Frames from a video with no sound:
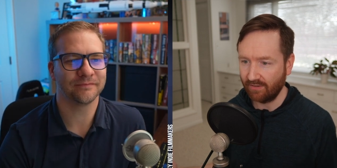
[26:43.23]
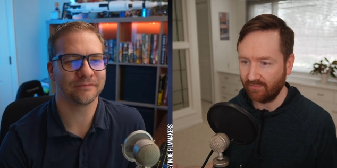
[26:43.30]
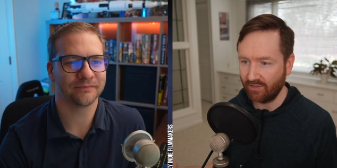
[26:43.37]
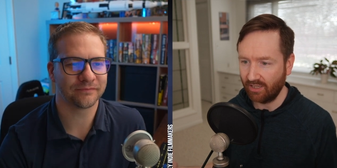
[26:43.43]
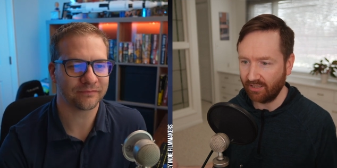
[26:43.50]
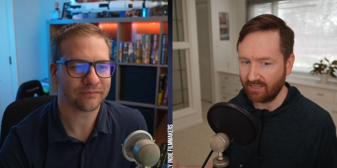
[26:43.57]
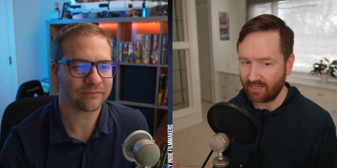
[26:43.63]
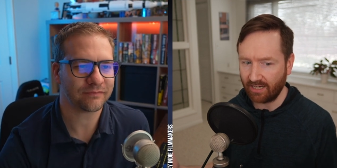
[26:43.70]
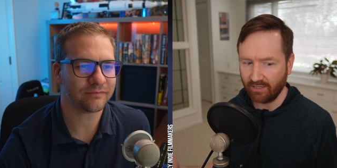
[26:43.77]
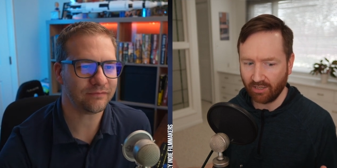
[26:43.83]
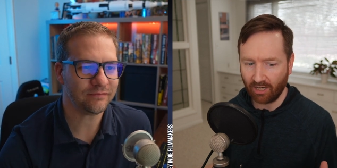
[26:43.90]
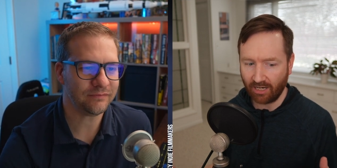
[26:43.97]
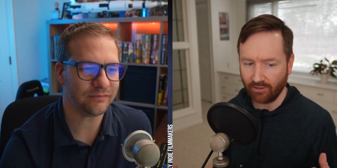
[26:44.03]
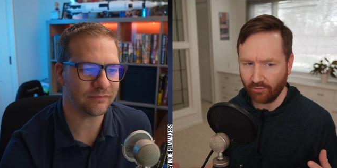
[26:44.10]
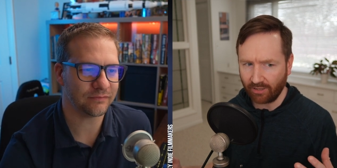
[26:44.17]
Speaker 1: I've done this, I,
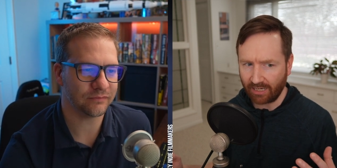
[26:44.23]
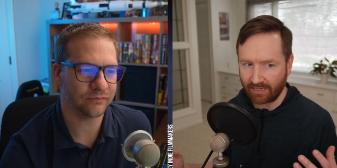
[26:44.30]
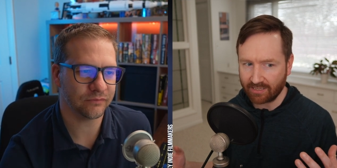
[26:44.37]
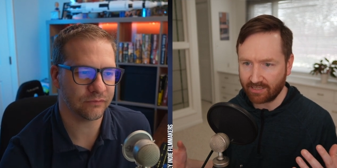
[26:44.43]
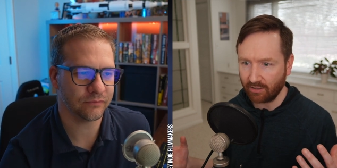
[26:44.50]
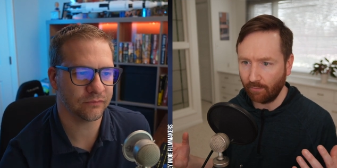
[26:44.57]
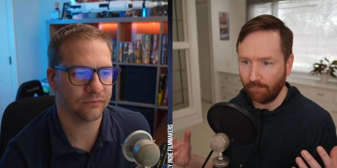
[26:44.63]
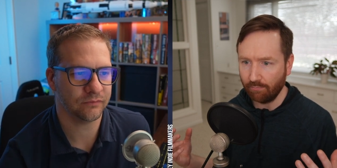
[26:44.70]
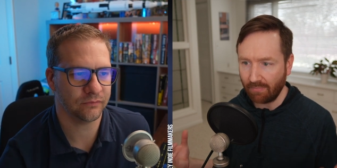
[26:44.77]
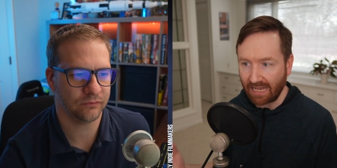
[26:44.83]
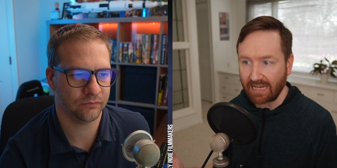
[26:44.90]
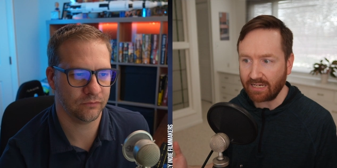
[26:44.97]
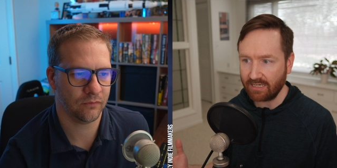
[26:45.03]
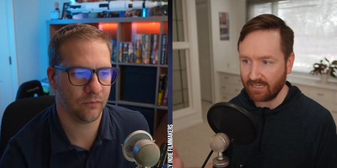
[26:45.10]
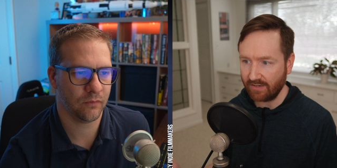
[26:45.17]
I know that I can still
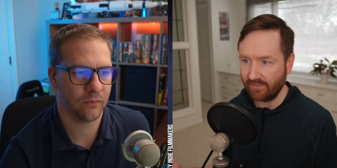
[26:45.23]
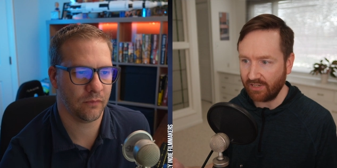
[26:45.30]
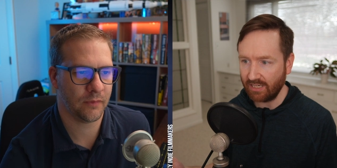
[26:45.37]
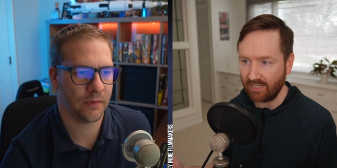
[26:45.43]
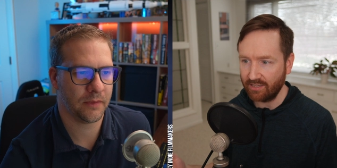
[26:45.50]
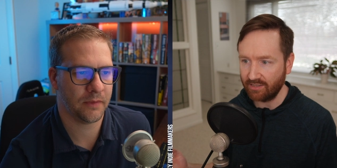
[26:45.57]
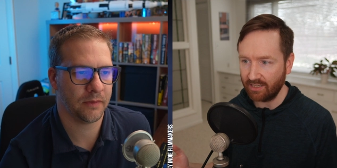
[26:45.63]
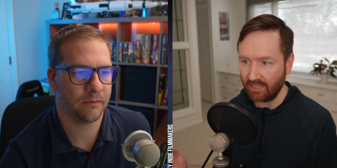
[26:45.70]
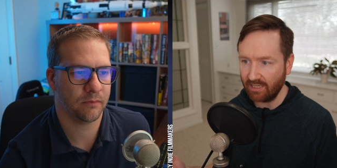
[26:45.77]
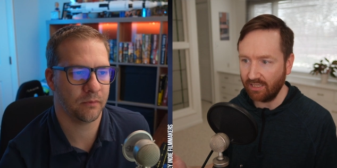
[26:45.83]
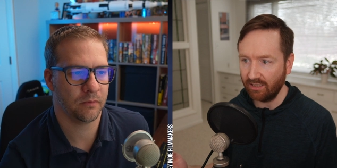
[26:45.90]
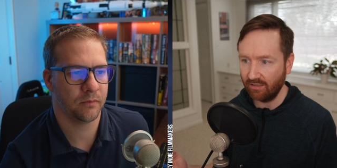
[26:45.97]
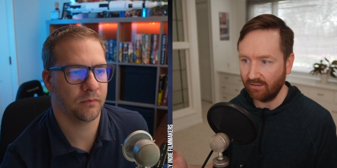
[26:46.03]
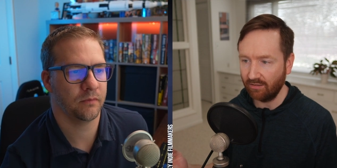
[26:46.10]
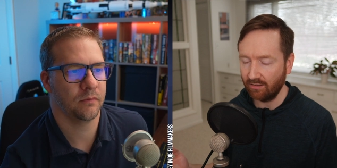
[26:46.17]
make DVDs
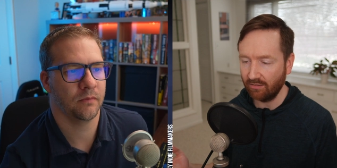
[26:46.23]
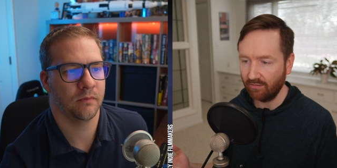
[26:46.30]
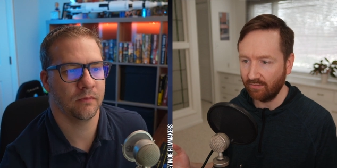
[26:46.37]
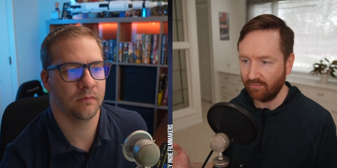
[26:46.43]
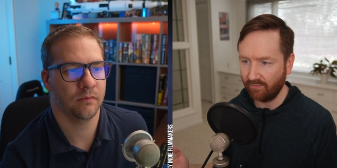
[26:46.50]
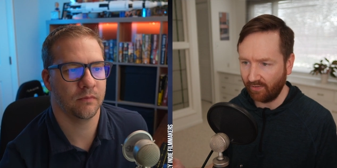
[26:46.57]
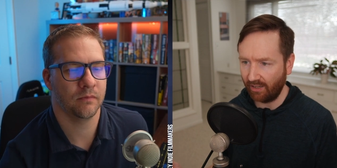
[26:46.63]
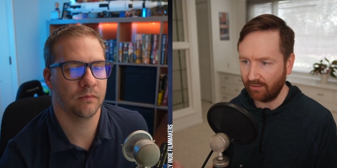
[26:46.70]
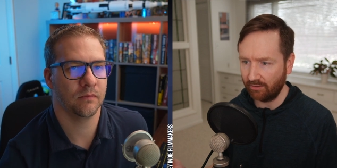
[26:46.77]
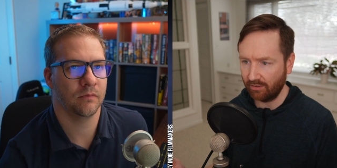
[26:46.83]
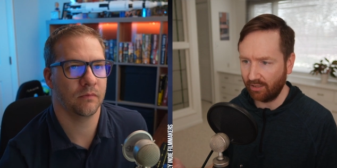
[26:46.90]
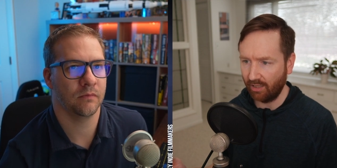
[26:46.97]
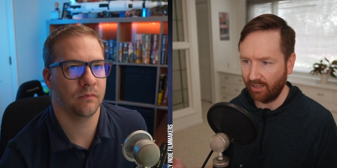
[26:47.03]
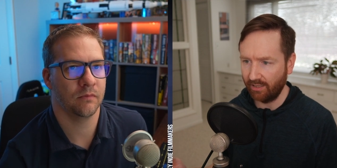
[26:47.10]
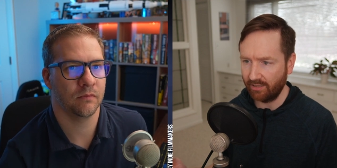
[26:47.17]
in Final
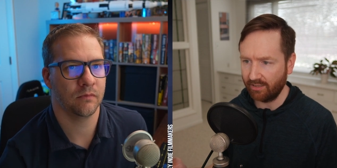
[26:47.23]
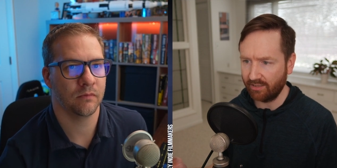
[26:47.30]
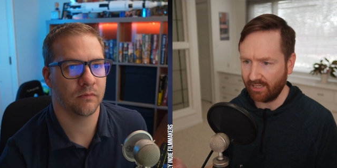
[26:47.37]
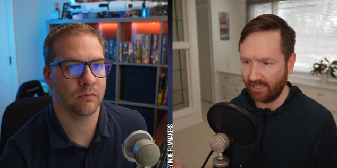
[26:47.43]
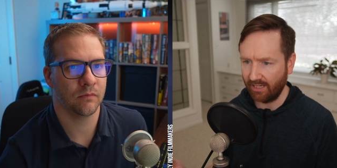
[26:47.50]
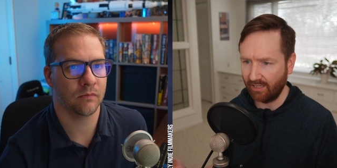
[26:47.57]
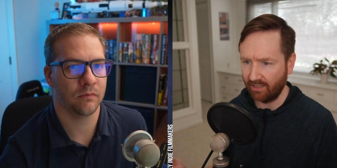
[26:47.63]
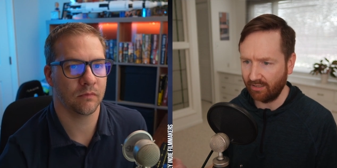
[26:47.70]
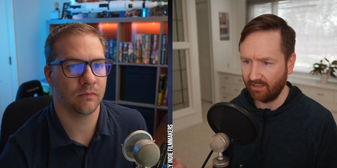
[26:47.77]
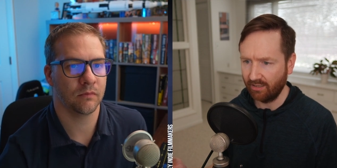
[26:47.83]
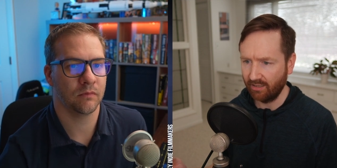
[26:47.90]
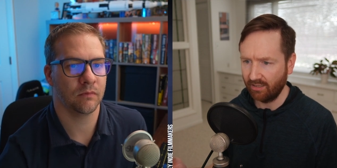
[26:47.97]
Cut 10.